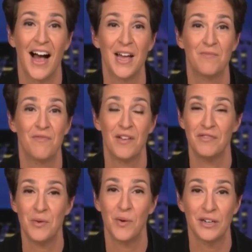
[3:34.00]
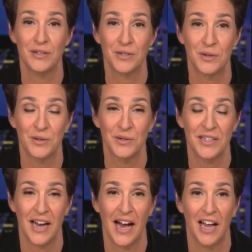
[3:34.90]
I am 51 years
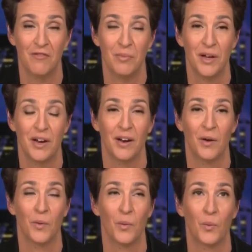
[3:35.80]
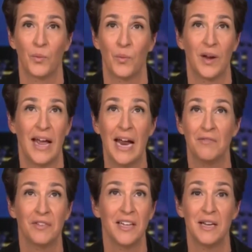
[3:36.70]
old. I have been
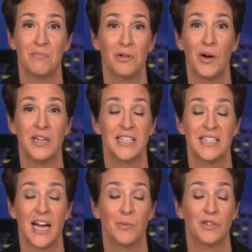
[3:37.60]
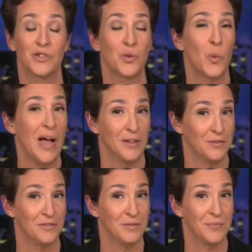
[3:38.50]
gainfully employed since I was
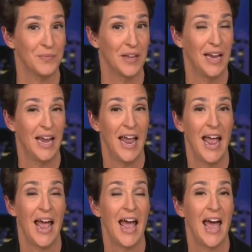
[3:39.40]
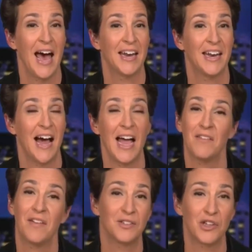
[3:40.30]
12. And I
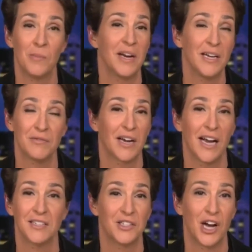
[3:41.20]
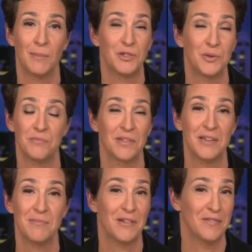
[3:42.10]
have had so many different kinds of jobs, you wouldn't
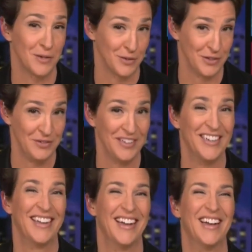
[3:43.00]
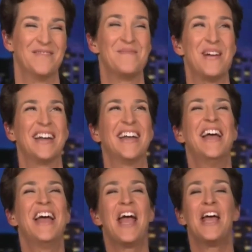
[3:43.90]
believe me if I told you. But
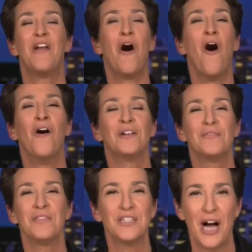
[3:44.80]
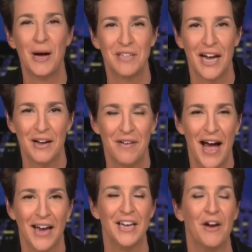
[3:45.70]
in all of the jobs I have
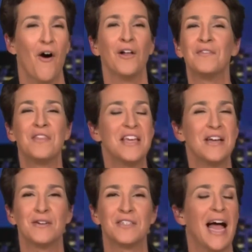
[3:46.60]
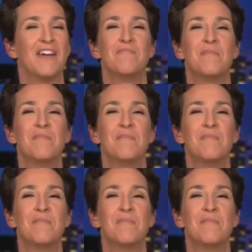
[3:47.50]
had, in all of the years I have...